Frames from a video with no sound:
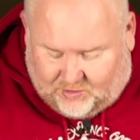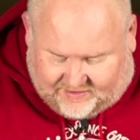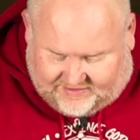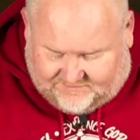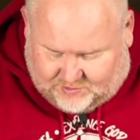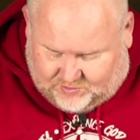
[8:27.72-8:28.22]
want
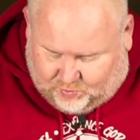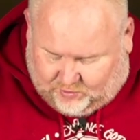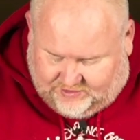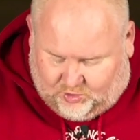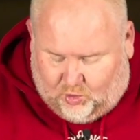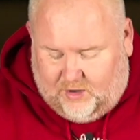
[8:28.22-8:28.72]
to leave you with
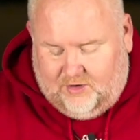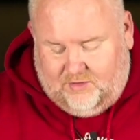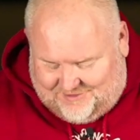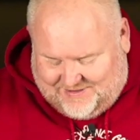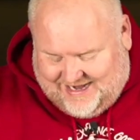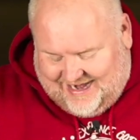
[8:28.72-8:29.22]
one
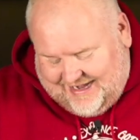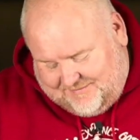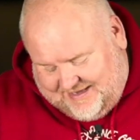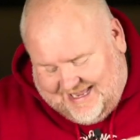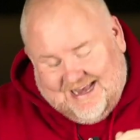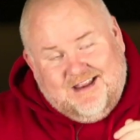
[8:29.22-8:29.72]
quote from a guy
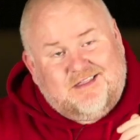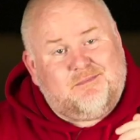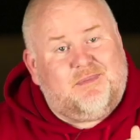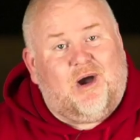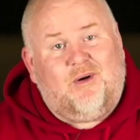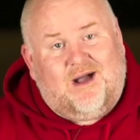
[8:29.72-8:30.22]
named Kenneth
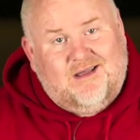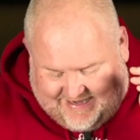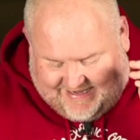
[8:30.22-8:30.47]
Boa.